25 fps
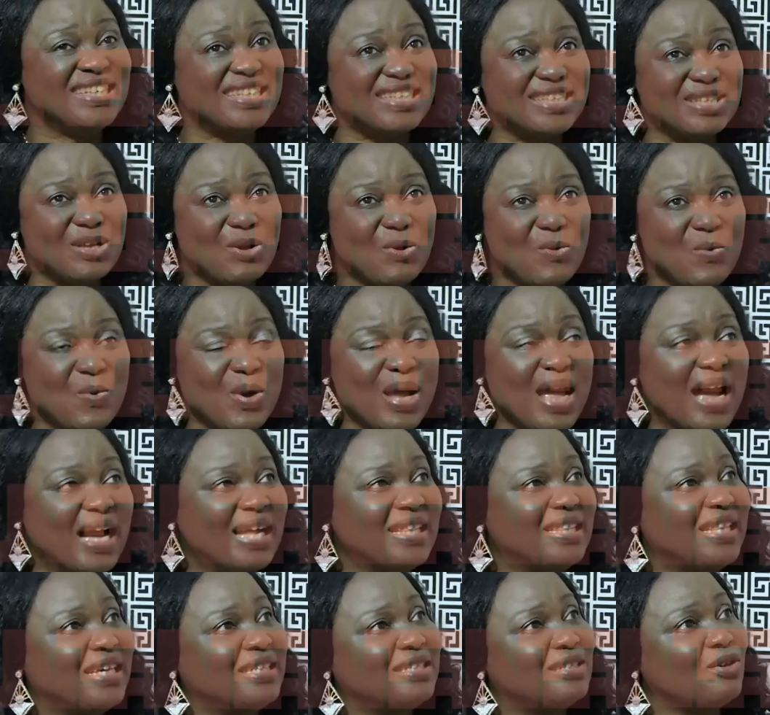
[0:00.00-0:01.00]
So we
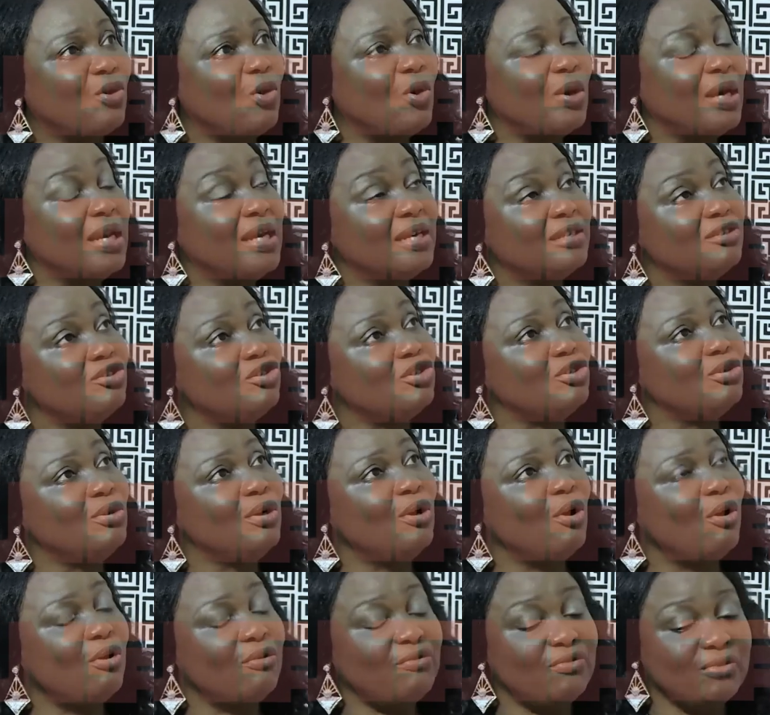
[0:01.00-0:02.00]
had that
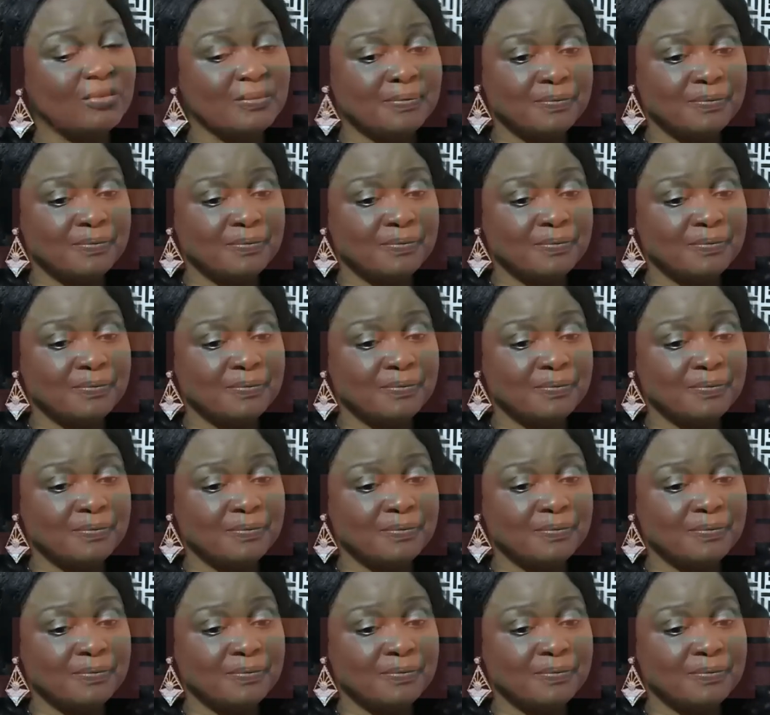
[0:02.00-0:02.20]
collection of